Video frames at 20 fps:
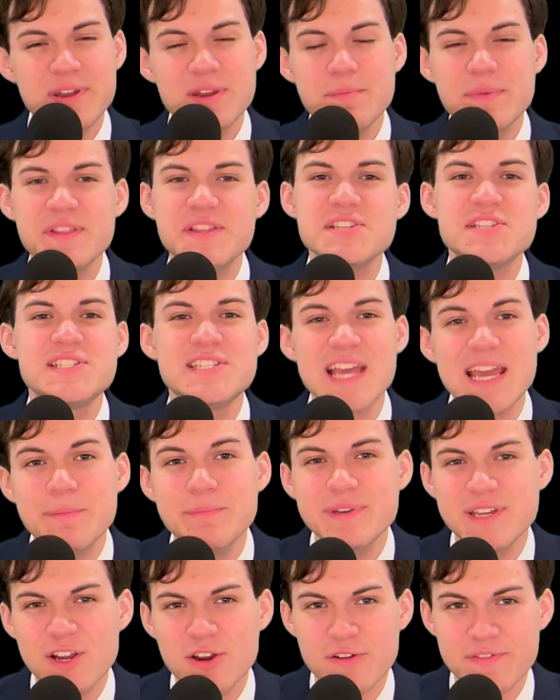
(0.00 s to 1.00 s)
to be the same
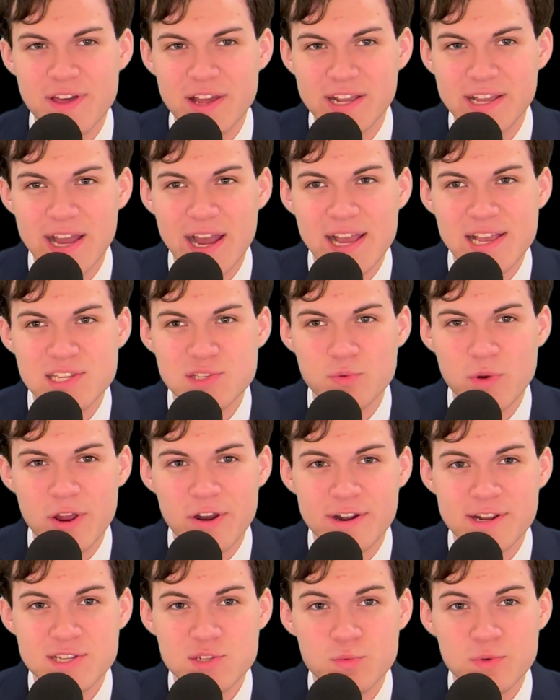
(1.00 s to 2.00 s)
year that Gaius
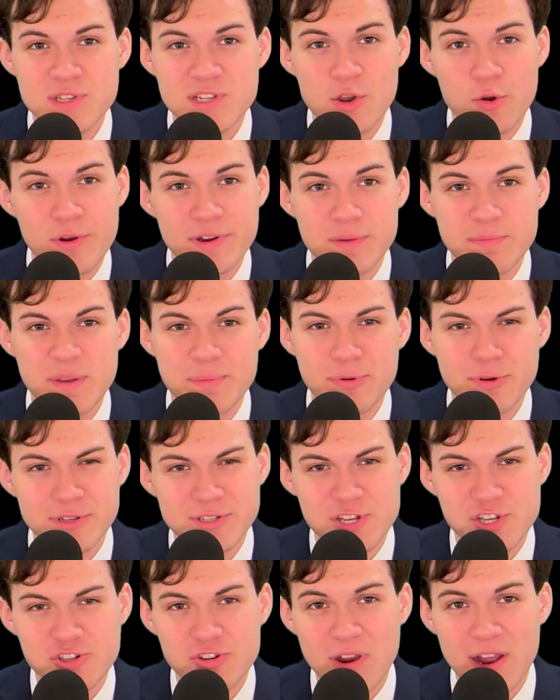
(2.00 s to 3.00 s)
Verres was going to be put
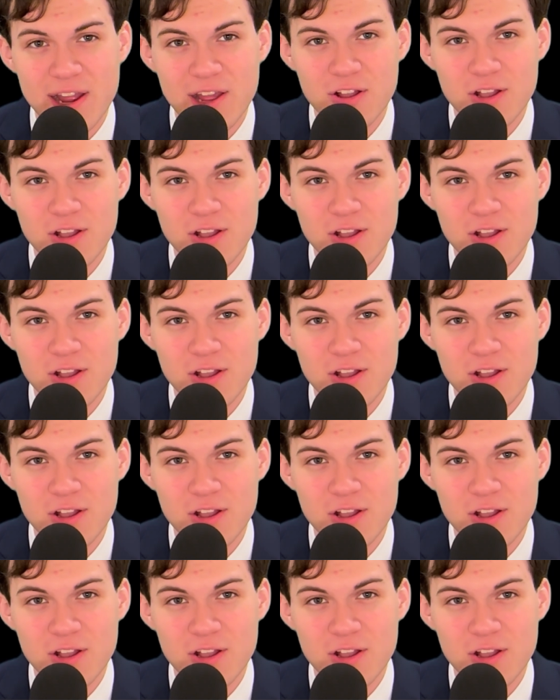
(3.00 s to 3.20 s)
to trial. But